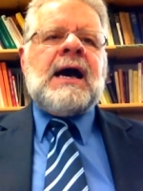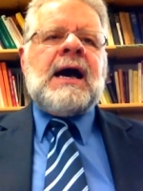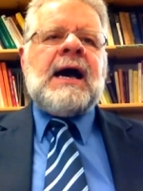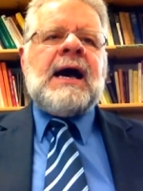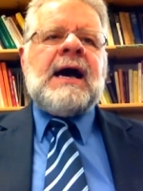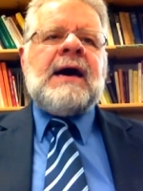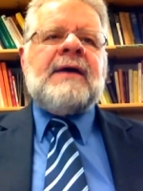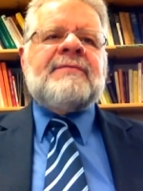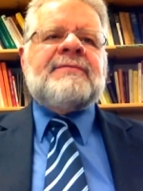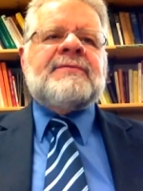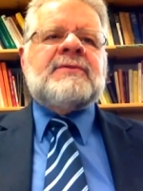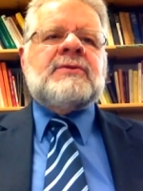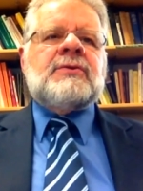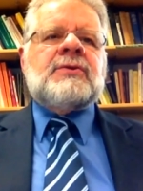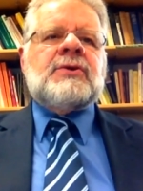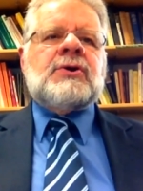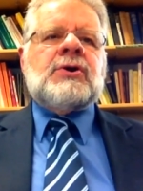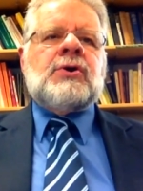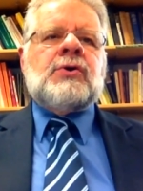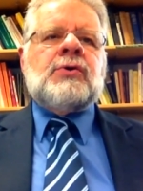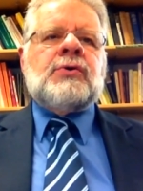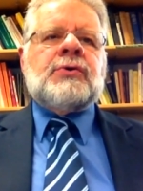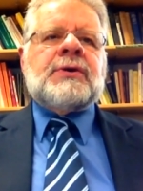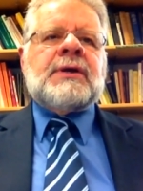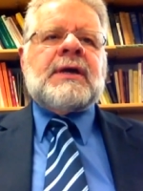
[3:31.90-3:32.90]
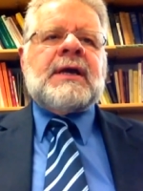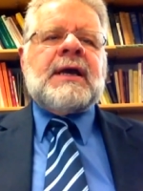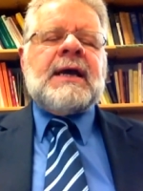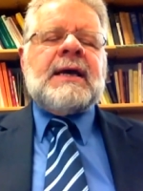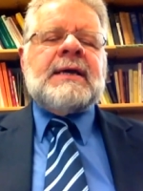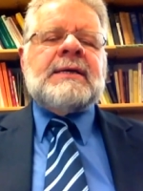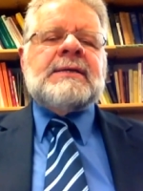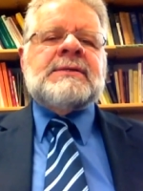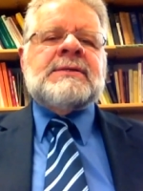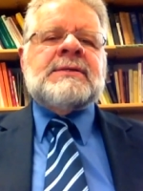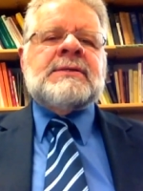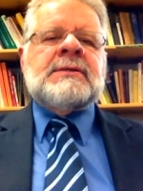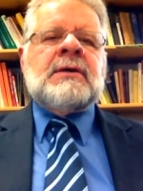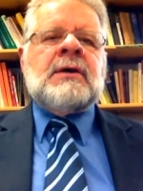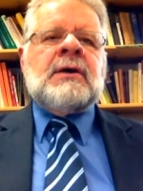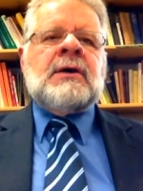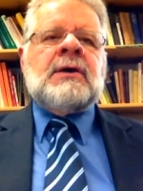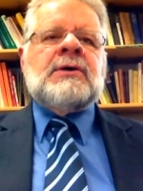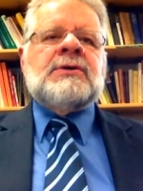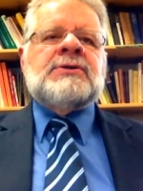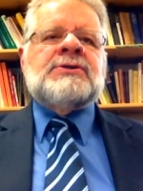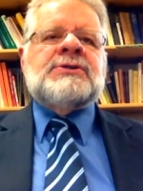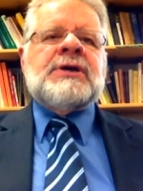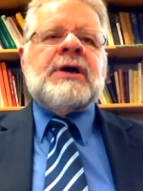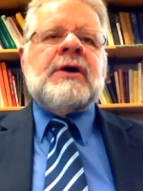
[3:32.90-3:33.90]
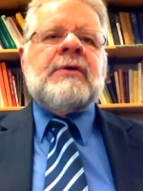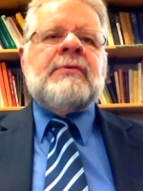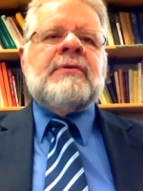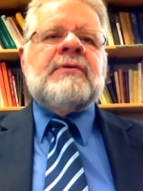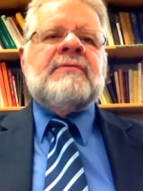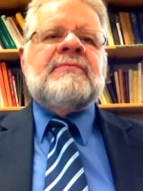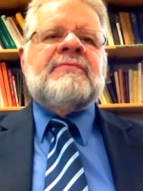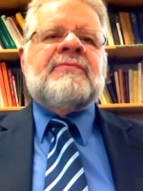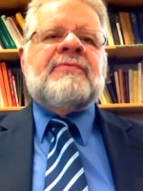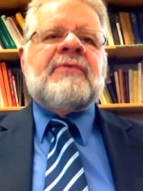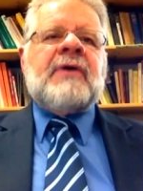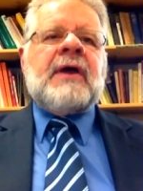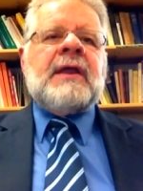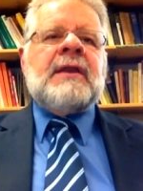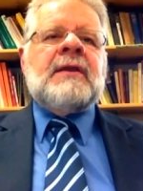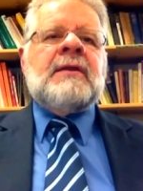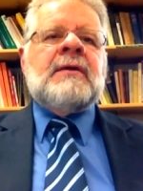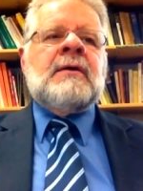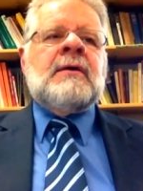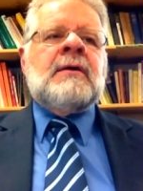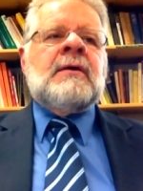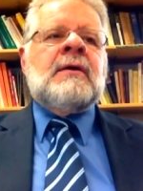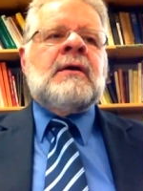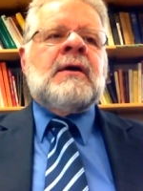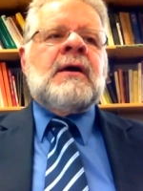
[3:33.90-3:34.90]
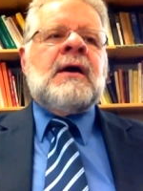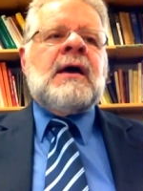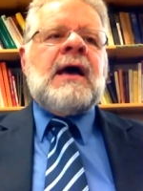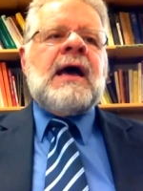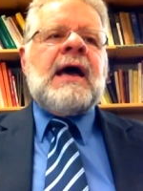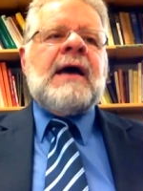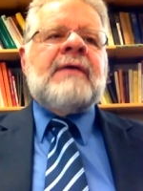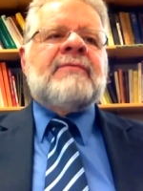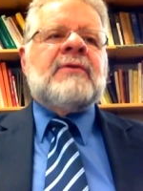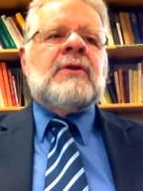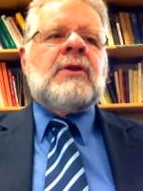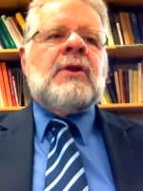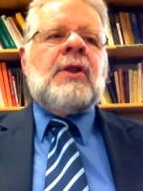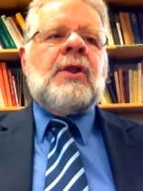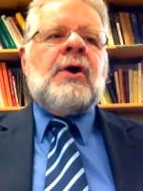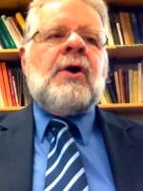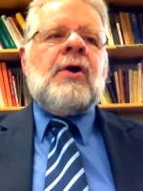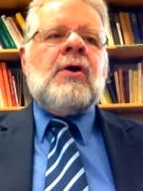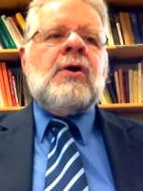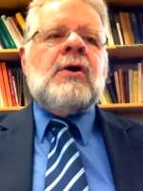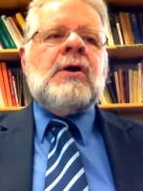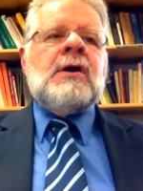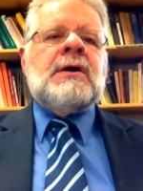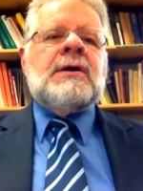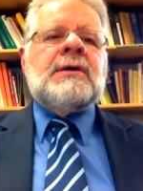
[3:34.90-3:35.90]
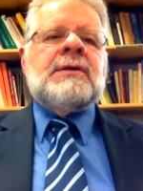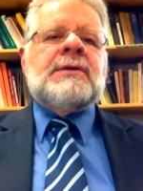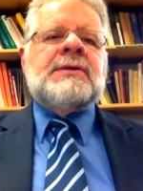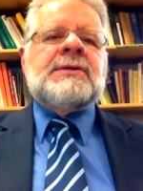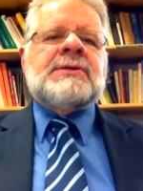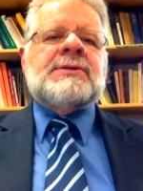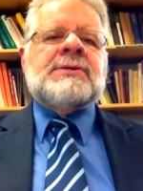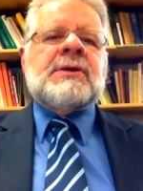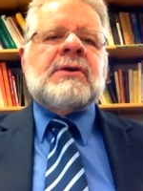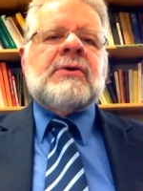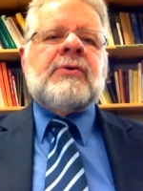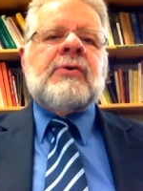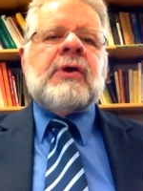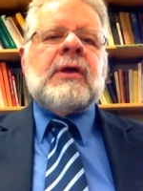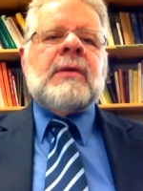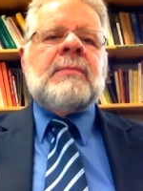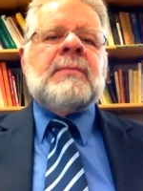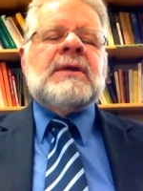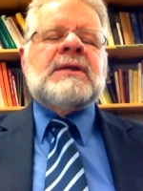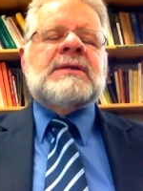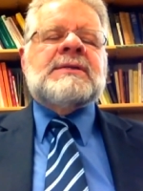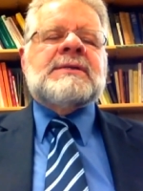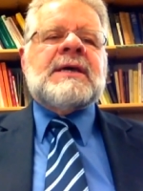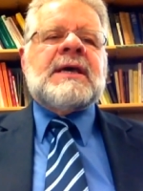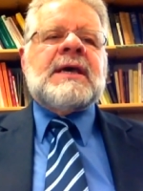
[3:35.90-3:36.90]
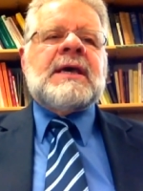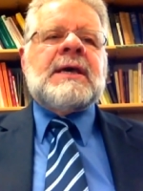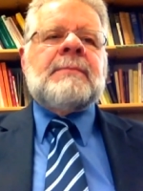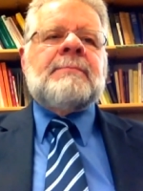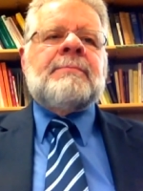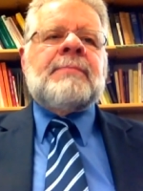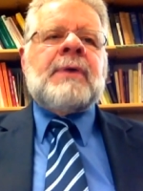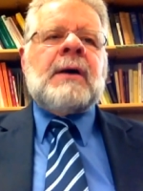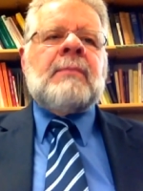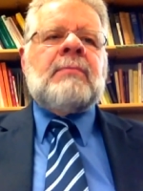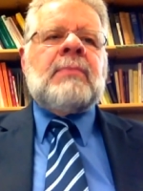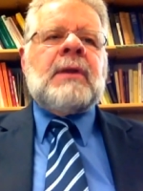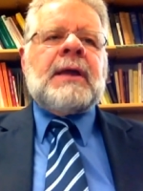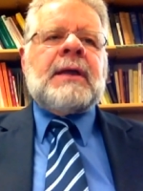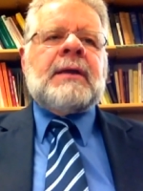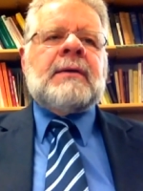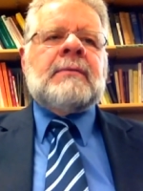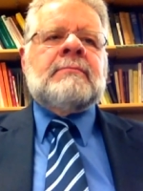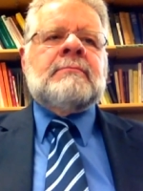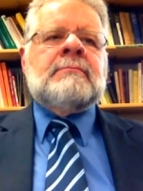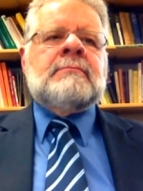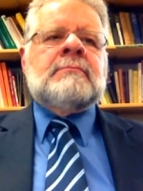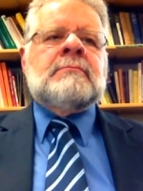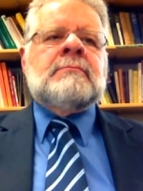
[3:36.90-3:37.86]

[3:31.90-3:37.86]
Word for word: After the court case, Joe and Fred have a long disagreement in public.